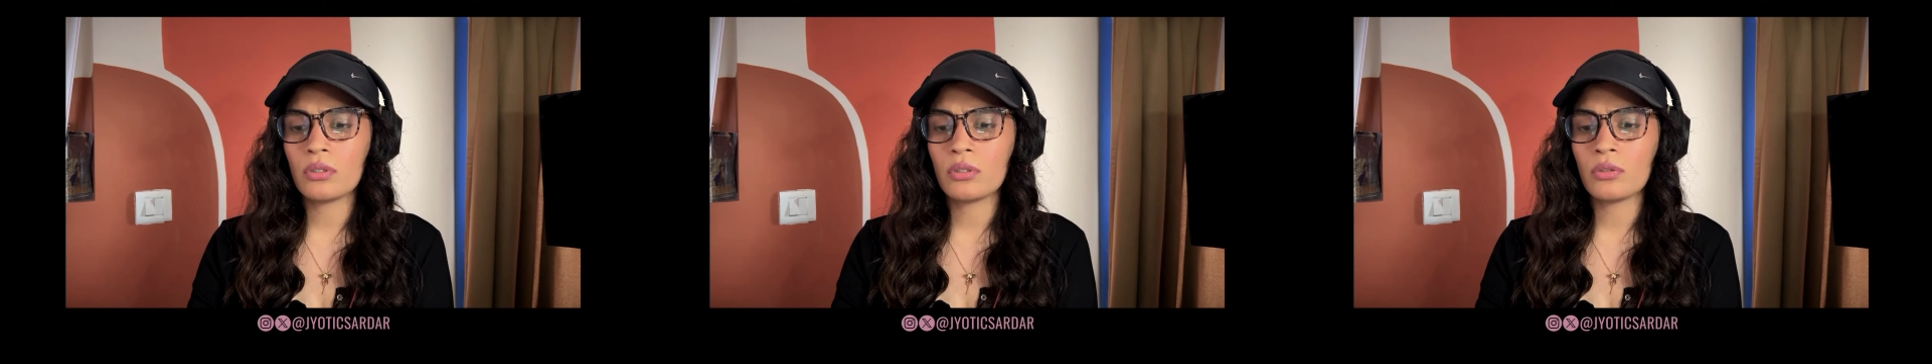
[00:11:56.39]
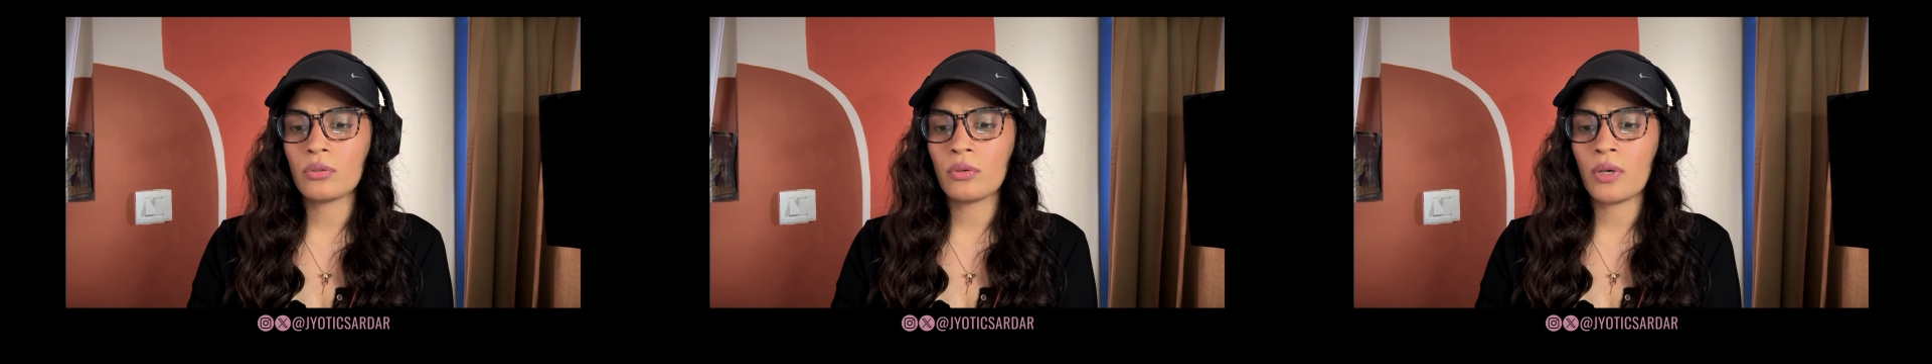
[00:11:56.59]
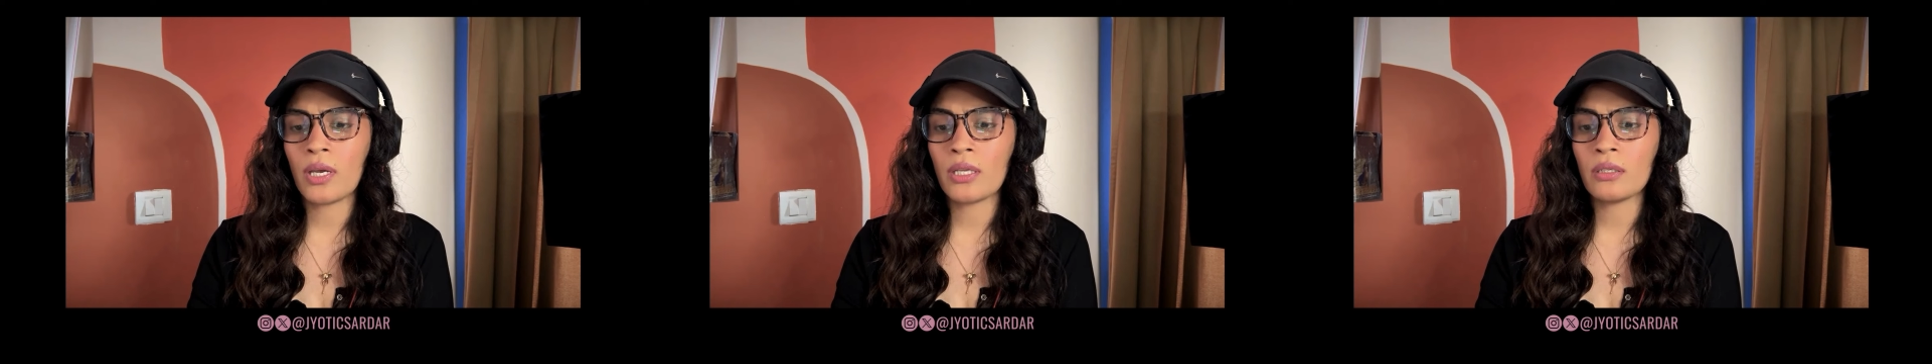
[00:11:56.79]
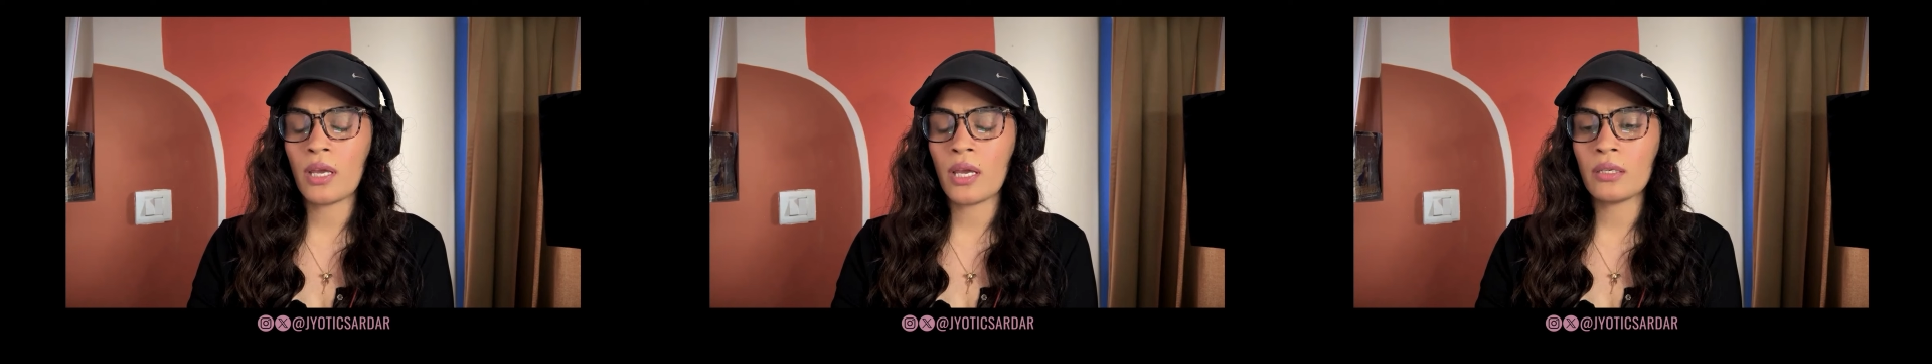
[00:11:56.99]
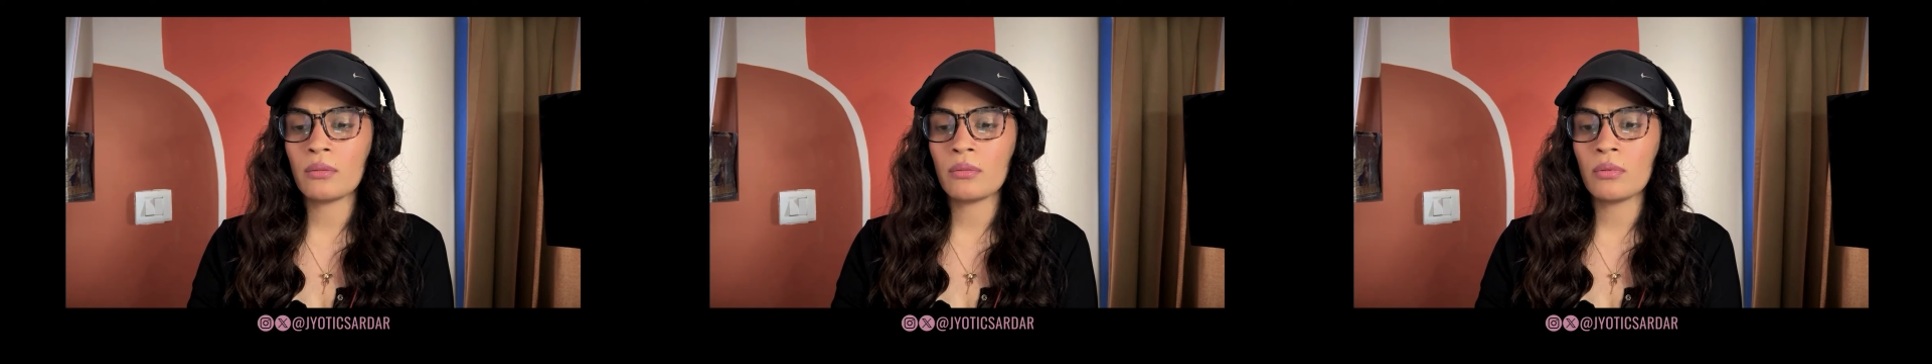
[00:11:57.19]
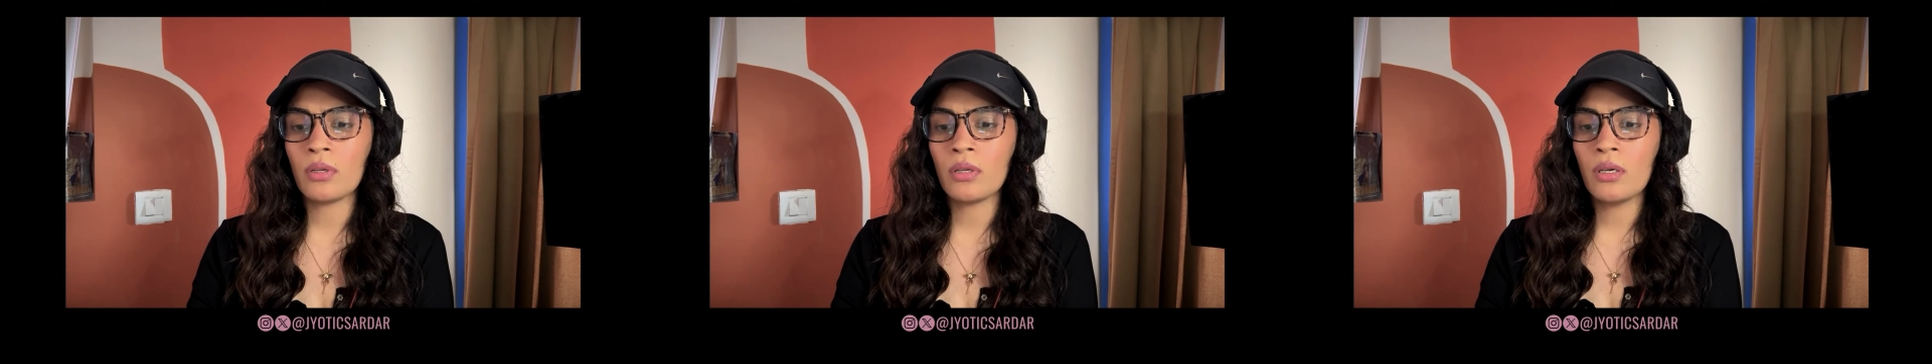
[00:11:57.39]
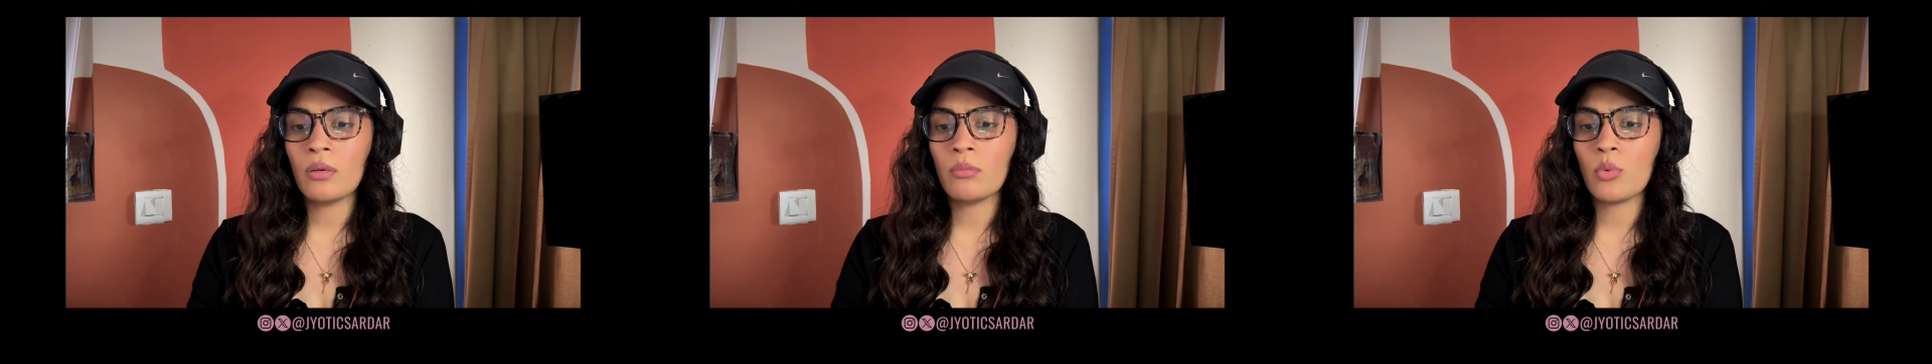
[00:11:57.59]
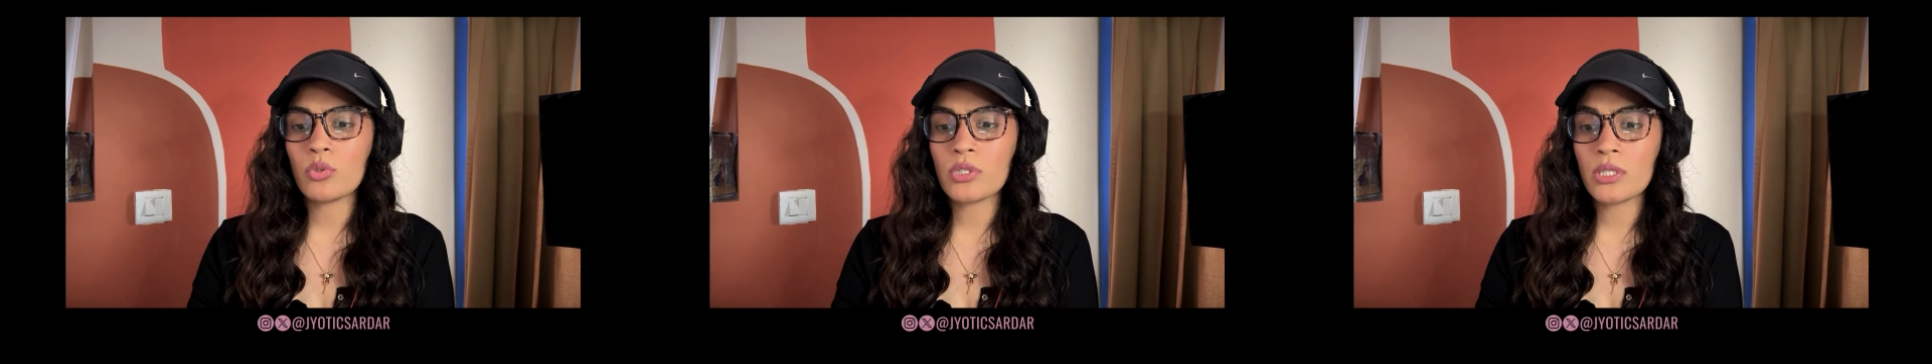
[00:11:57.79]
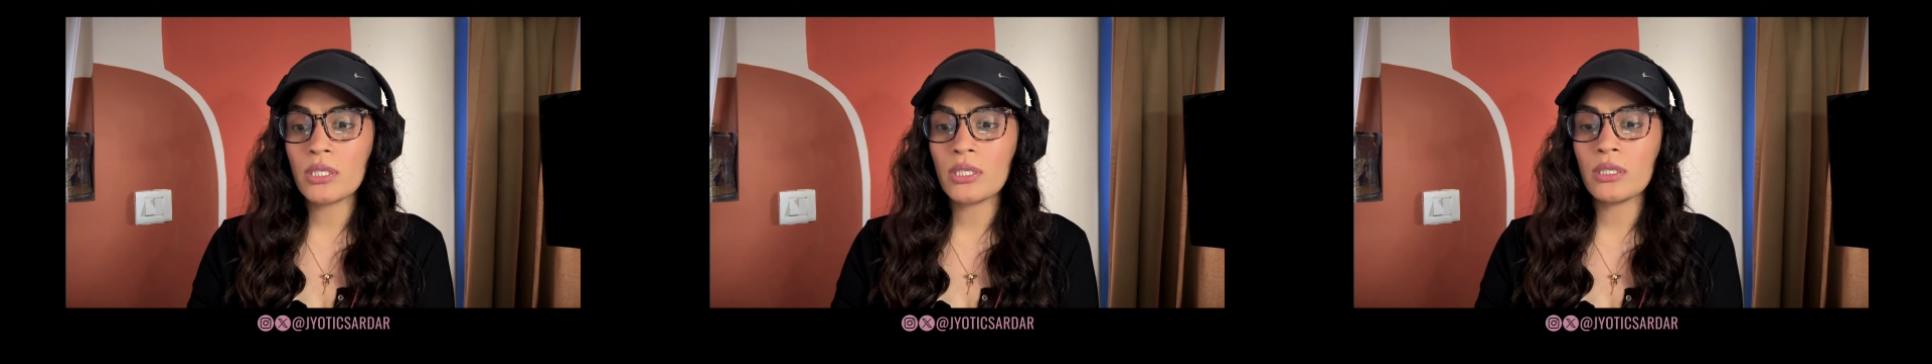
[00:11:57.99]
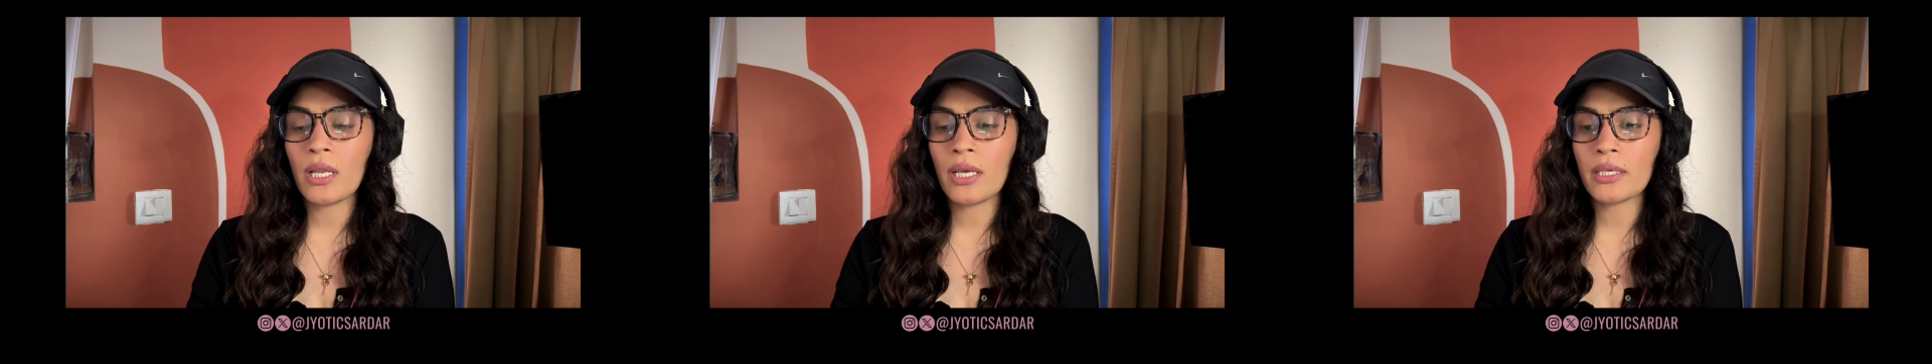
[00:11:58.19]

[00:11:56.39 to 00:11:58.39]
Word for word: You know, and and mostly